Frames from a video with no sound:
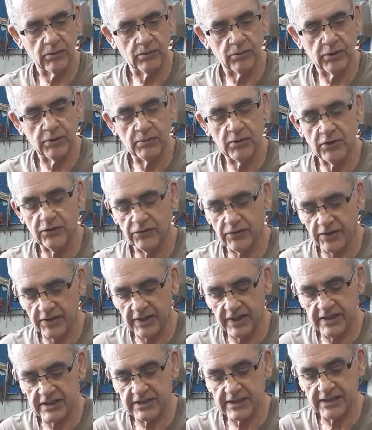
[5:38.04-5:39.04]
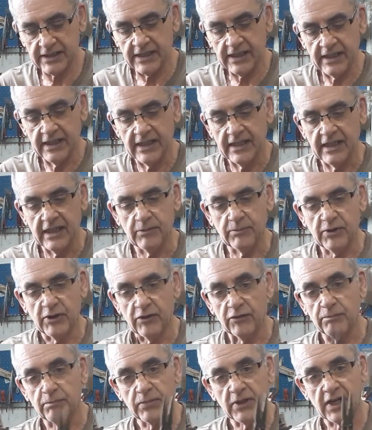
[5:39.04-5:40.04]
remove very easily. A
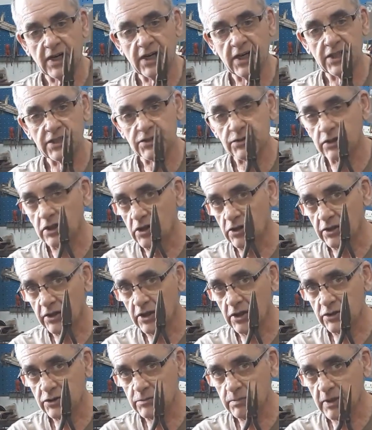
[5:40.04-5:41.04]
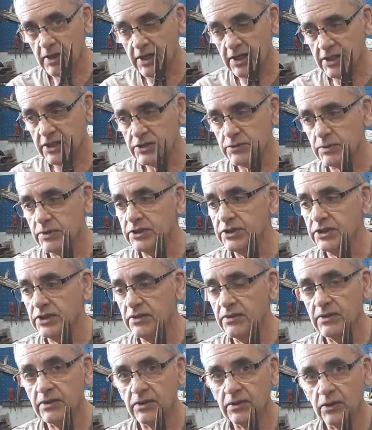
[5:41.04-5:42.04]
pair of pliers, long nose pliers, which
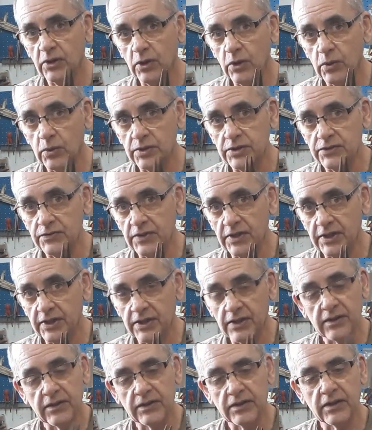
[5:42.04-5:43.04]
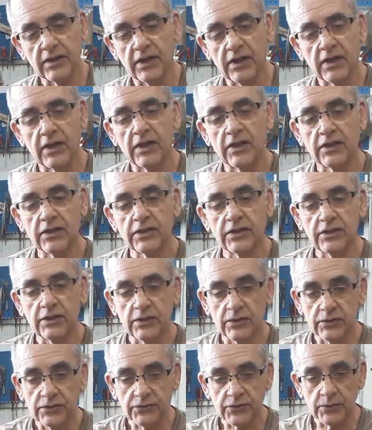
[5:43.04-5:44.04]
are always very
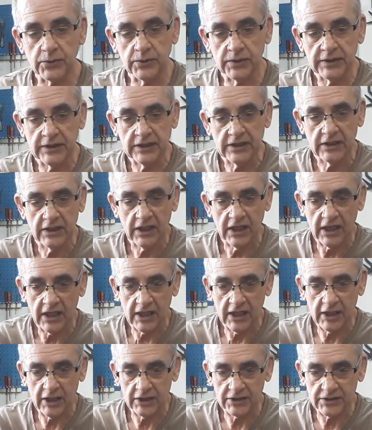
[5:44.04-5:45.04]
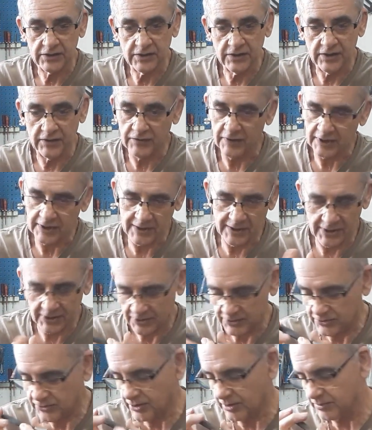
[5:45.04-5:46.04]
useful. If
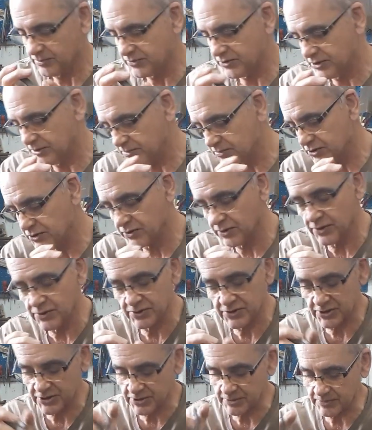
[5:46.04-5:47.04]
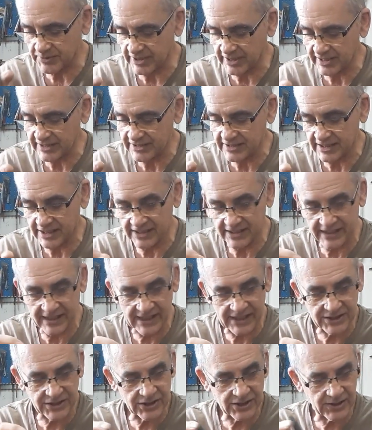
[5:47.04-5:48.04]
I drop some screws or something inside the
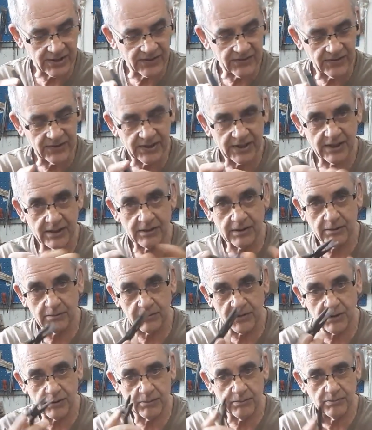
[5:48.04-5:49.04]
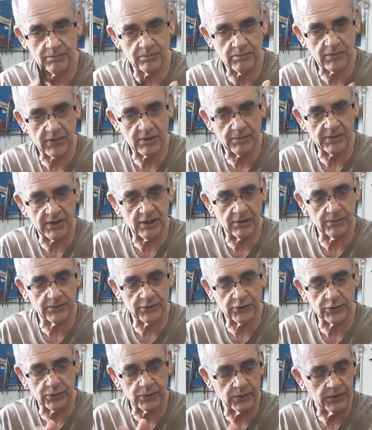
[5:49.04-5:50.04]
engine and everything, I might be able
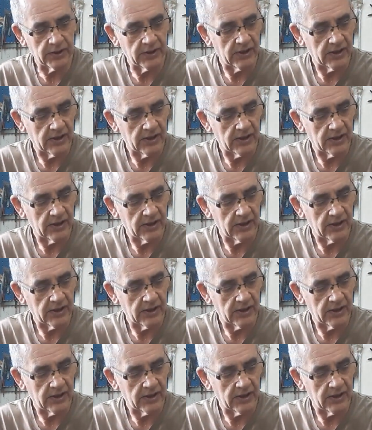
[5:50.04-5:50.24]
to